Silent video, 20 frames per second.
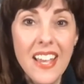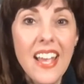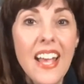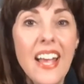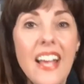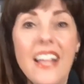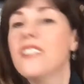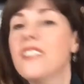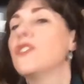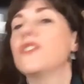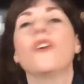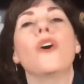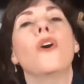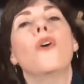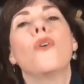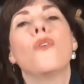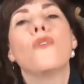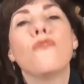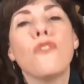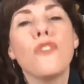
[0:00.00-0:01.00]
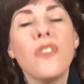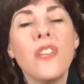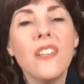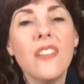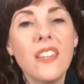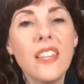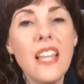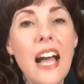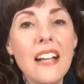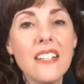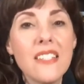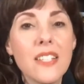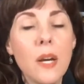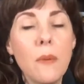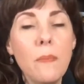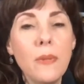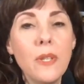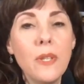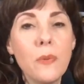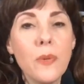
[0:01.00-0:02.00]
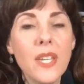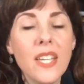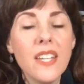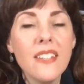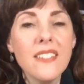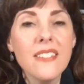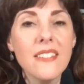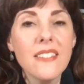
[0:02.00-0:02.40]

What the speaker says: And so for the last couple of weeks,